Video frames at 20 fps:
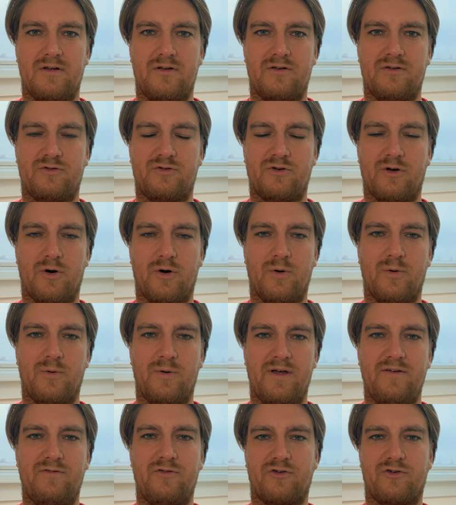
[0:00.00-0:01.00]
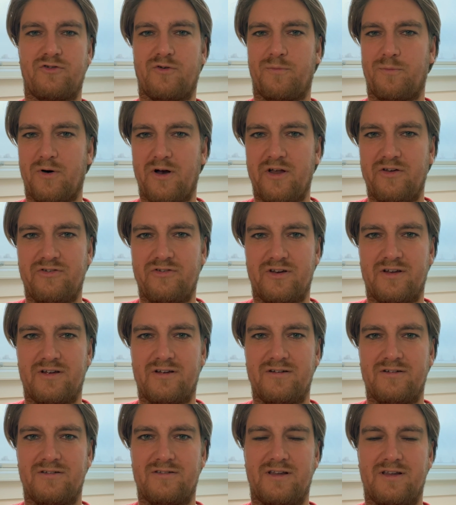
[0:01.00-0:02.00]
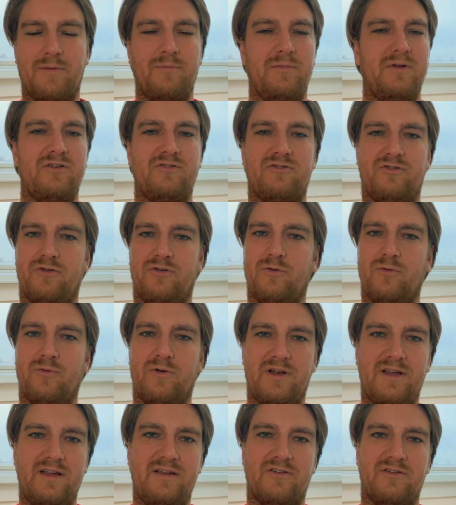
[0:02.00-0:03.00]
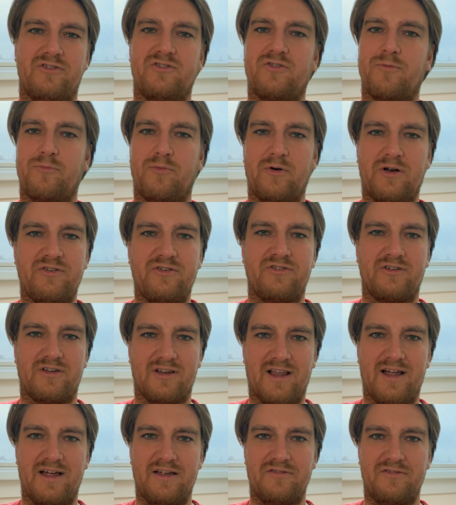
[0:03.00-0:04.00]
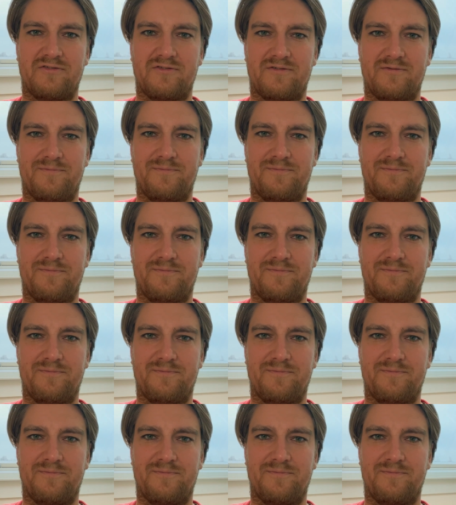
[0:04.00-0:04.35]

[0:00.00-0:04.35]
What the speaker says: So if you're suppressing, that means you lead a suppressed life,